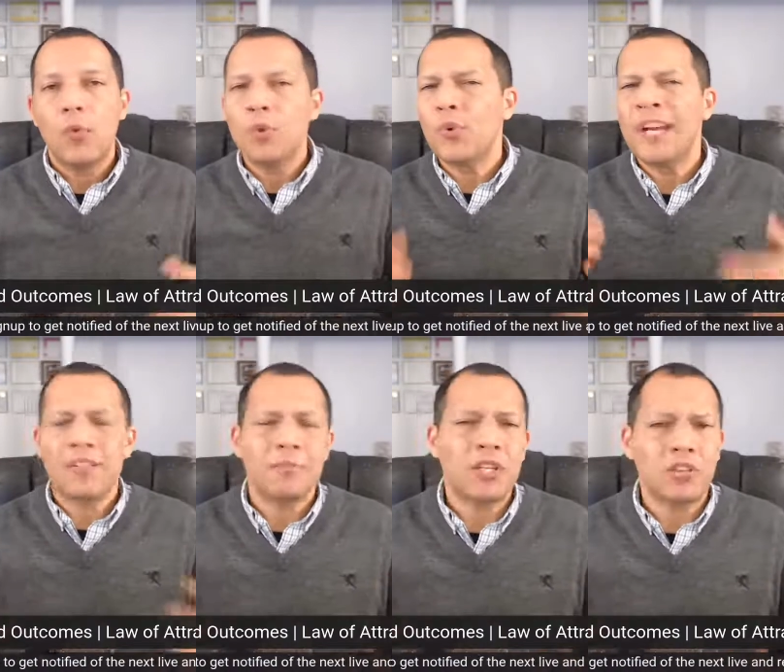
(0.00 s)
when we
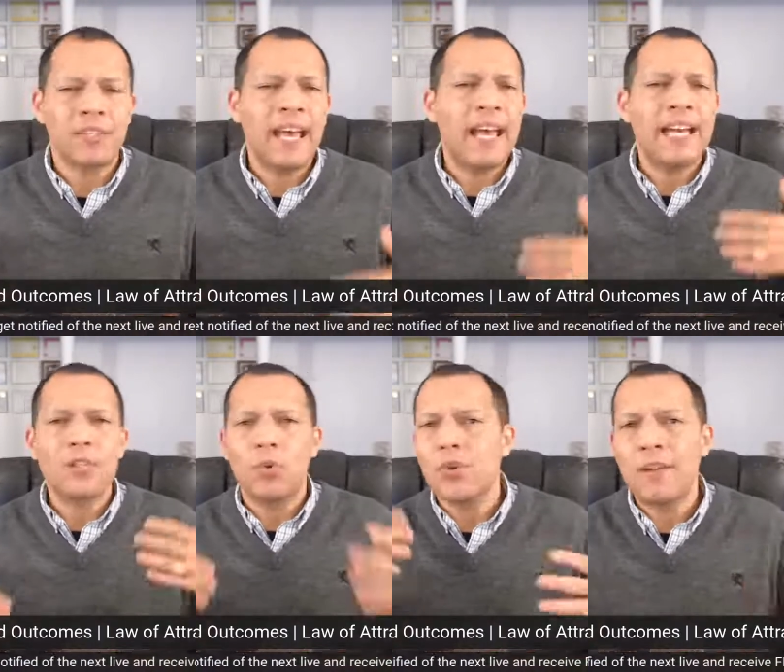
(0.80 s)
have special
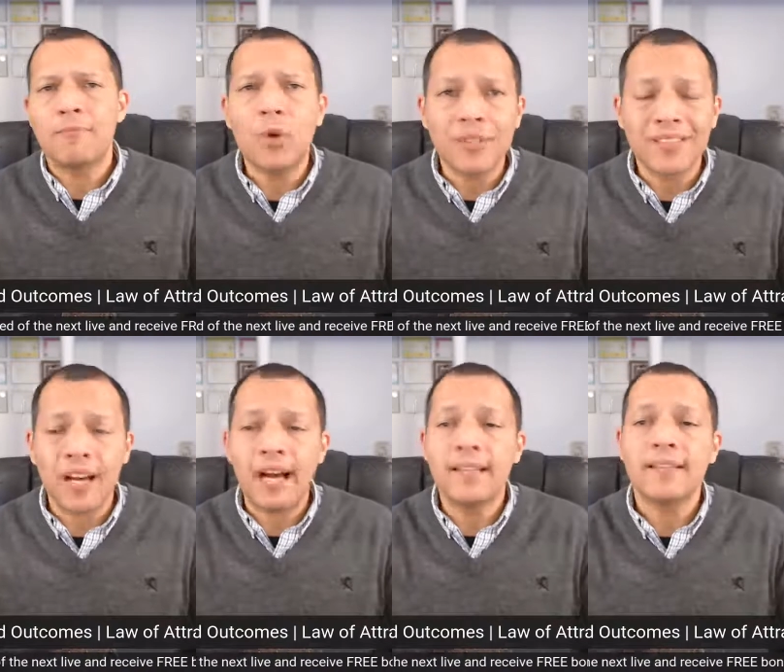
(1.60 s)
guests, when we have bonus
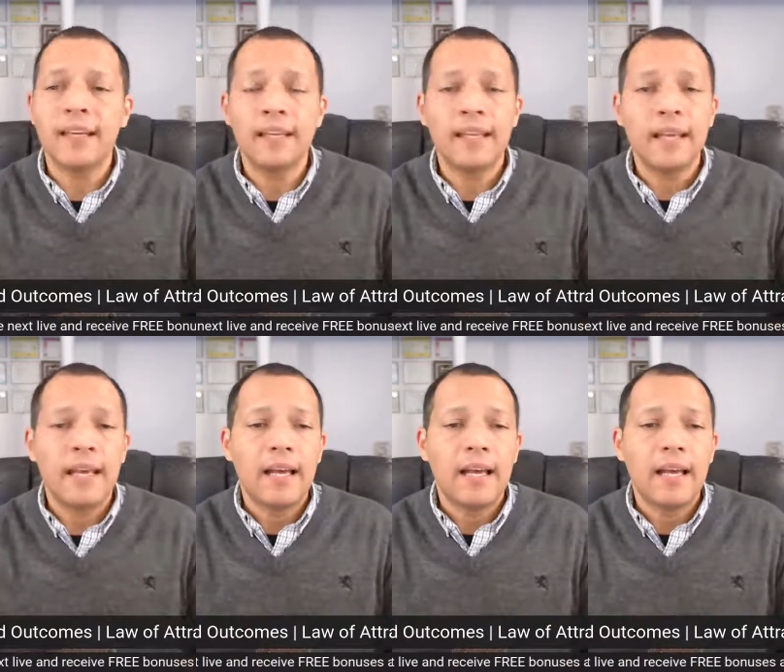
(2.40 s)
content.